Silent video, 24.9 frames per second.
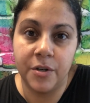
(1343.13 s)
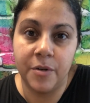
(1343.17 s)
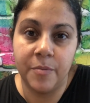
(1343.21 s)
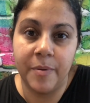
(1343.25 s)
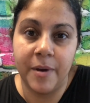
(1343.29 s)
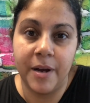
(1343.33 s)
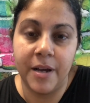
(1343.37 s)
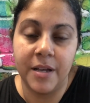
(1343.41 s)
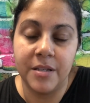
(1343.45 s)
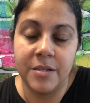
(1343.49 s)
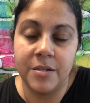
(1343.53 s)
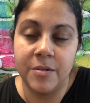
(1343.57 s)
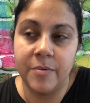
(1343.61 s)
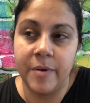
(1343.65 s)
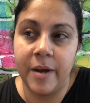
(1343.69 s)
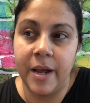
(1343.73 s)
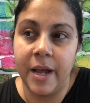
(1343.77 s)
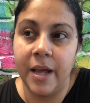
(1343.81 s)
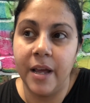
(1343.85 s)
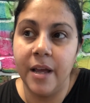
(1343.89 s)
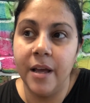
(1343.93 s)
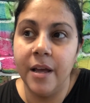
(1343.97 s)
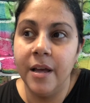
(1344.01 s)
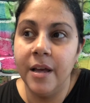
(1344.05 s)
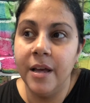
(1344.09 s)
passed
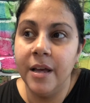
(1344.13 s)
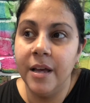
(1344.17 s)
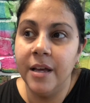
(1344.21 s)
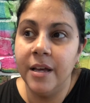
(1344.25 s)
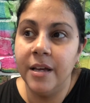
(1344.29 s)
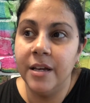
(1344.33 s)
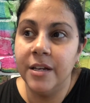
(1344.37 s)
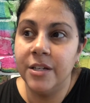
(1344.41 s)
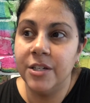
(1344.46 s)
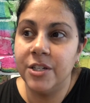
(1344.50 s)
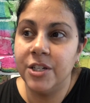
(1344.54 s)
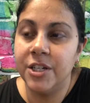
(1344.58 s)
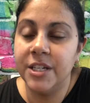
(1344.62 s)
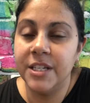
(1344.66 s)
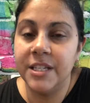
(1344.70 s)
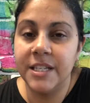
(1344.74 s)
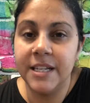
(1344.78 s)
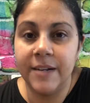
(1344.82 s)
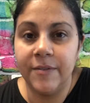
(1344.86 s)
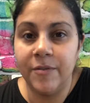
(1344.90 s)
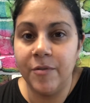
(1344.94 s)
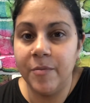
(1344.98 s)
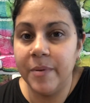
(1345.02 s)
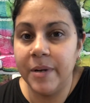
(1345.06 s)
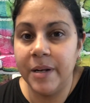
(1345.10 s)
away. She's
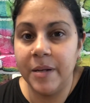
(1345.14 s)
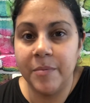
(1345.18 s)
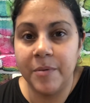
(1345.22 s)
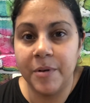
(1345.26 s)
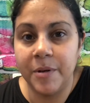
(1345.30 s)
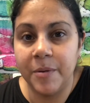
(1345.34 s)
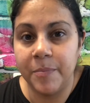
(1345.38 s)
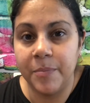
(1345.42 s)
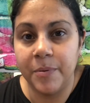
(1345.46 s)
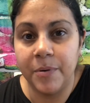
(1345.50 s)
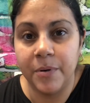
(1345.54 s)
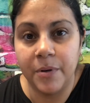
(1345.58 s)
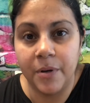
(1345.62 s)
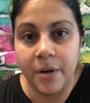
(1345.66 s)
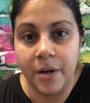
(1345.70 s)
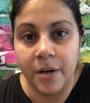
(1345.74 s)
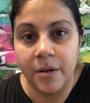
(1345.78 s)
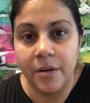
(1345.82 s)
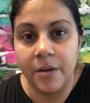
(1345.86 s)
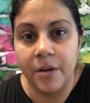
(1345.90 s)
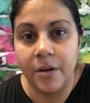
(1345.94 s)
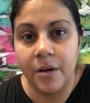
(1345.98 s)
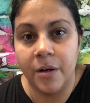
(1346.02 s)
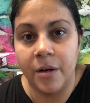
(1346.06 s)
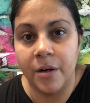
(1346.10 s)
never been able to put
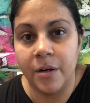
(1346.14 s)
on